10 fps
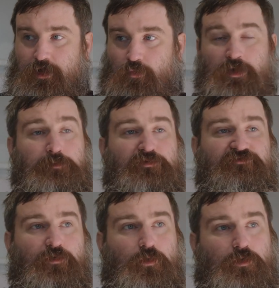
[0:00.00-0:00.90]
when
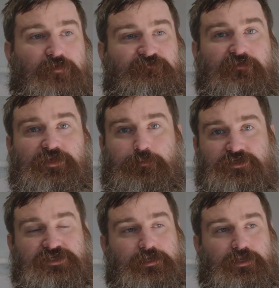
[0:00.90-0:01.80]
before
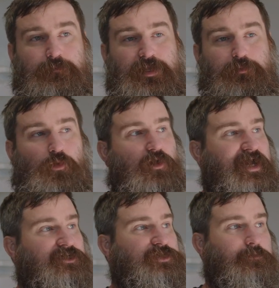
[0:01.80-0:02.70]
50% of the people were
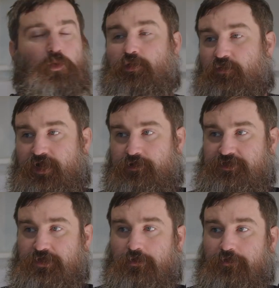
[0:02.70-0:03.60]
actually more grounded
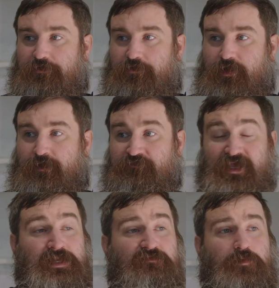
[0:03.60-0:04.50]
to earth.
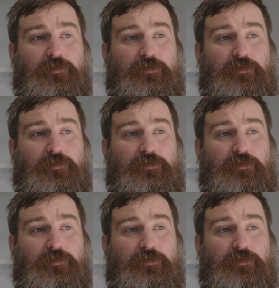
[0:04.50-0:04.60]
And even